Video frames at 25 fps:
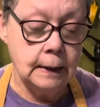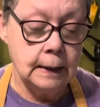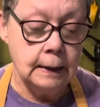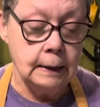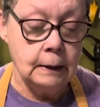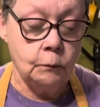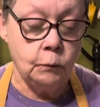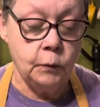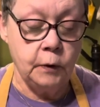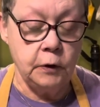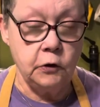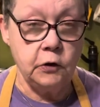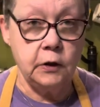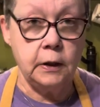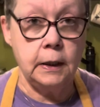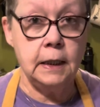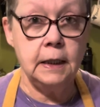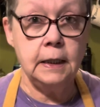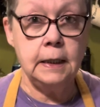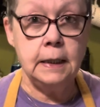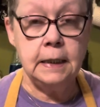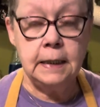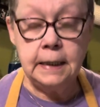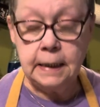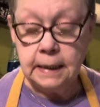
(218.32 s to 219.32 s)
When you get
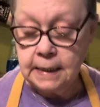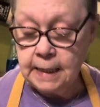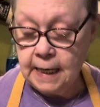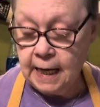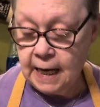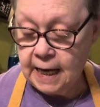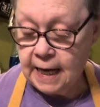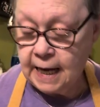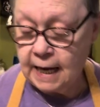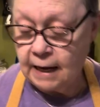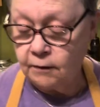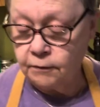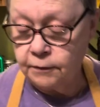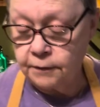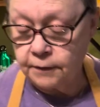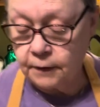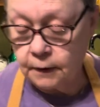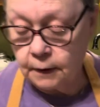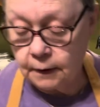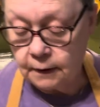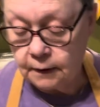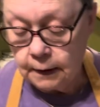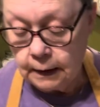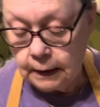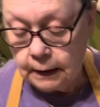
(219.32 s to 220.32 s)
it in half,
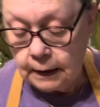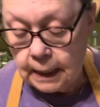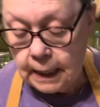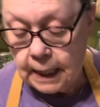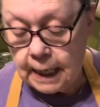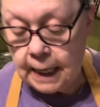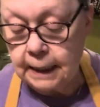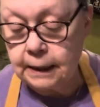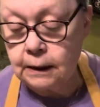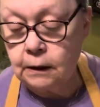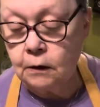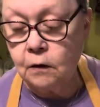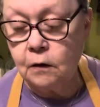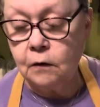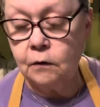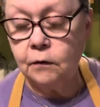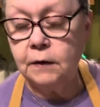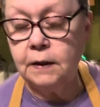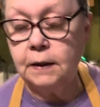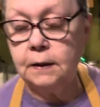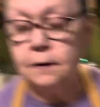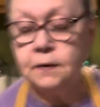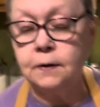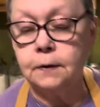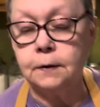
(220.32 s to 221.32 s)
I call
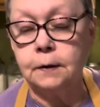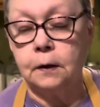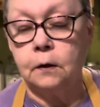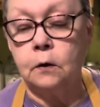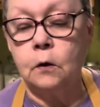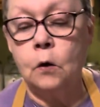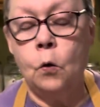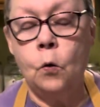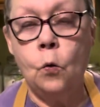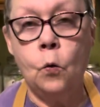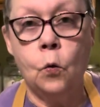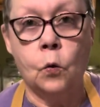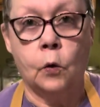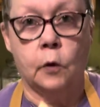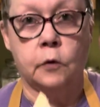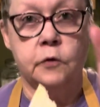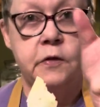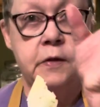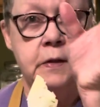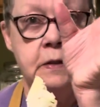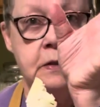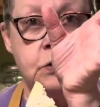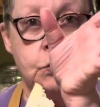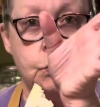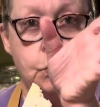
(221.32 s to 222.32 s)
these the cores.
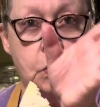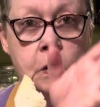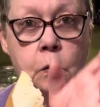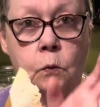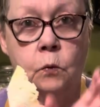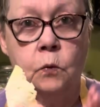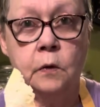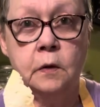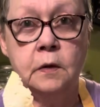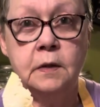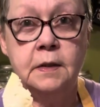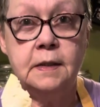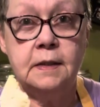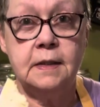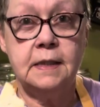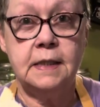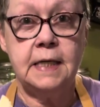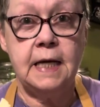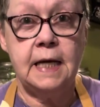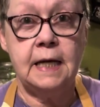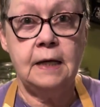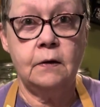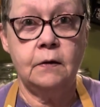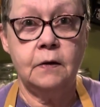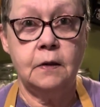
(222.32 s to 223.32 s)
It's what runs
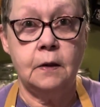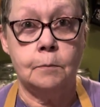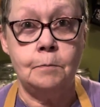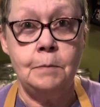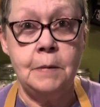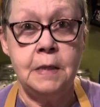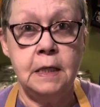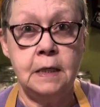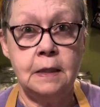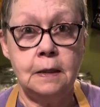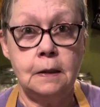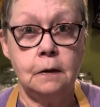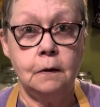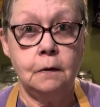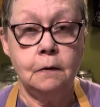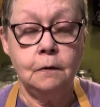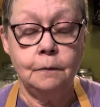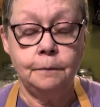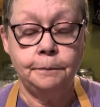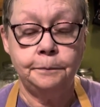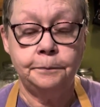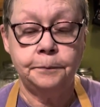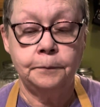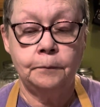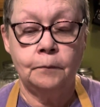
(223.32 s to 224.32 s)
down the middle.
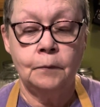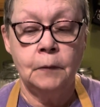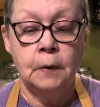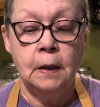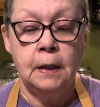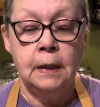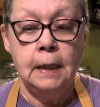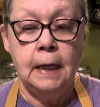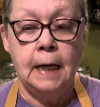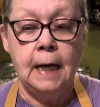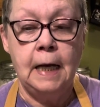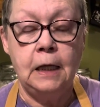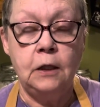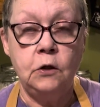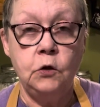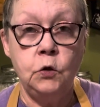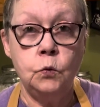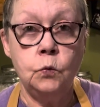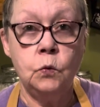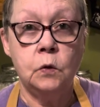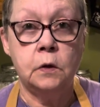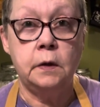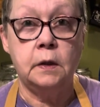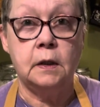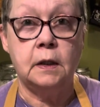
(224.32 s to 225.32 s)
And you
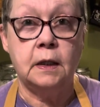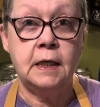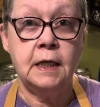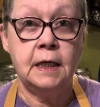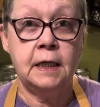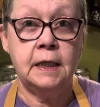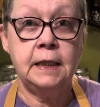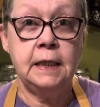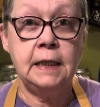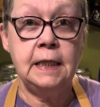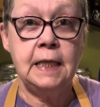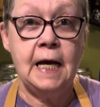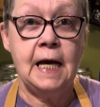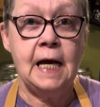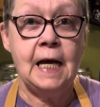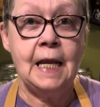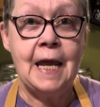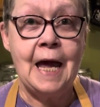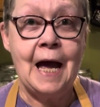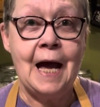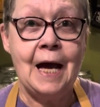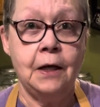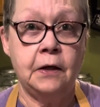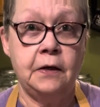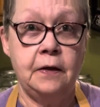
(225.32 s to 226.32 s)
want to cut that
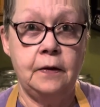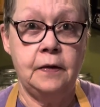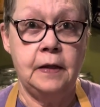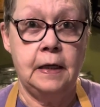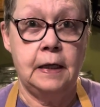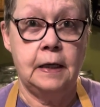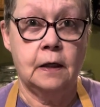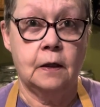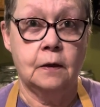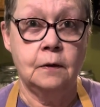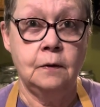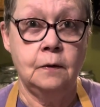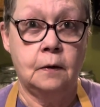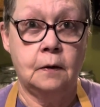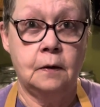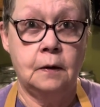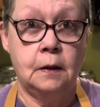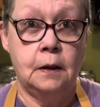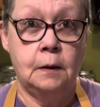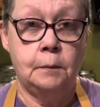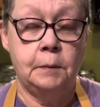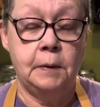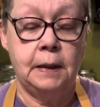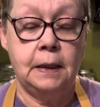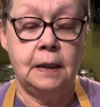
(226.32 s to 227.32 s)
out of there
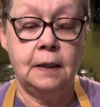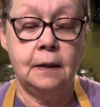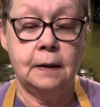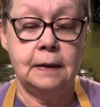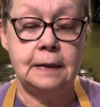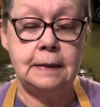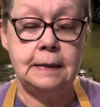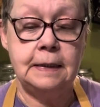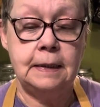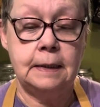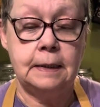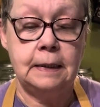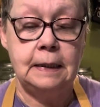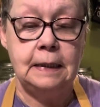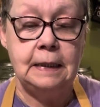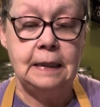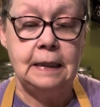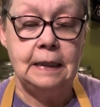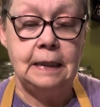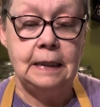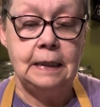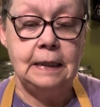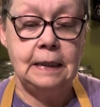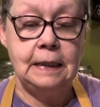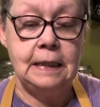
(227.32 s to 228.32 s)
because
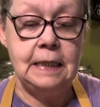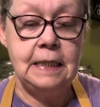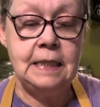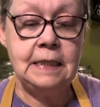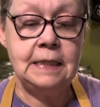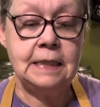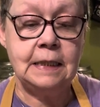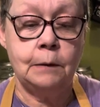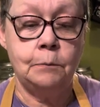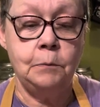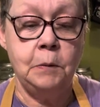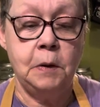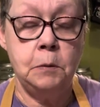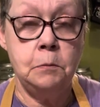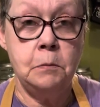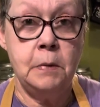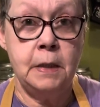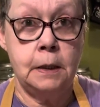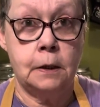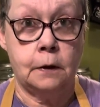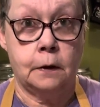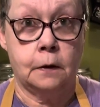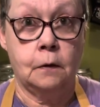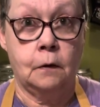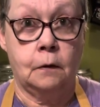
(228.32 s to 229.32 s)
these can be
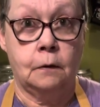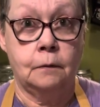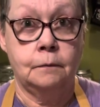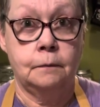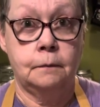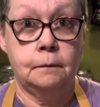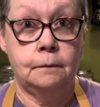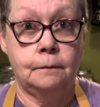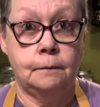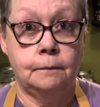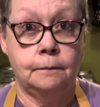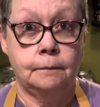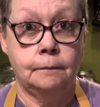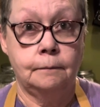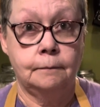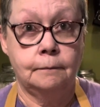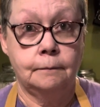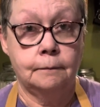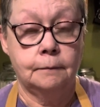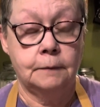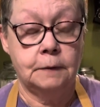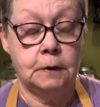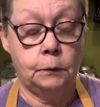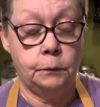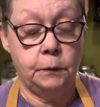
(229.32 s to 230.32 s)
bitter.
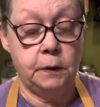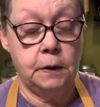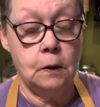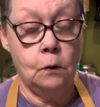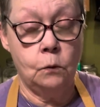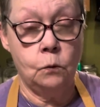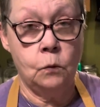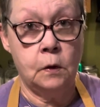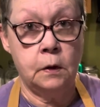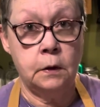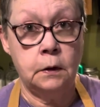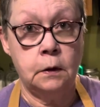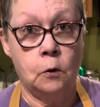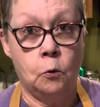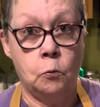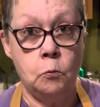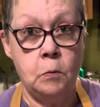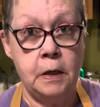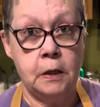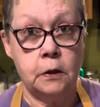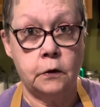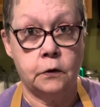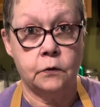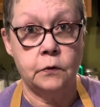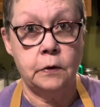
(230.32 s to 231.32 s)
And we don't want no
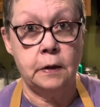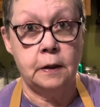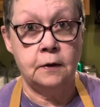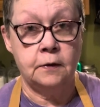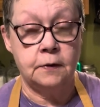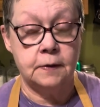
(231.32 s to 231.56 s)
bitterness.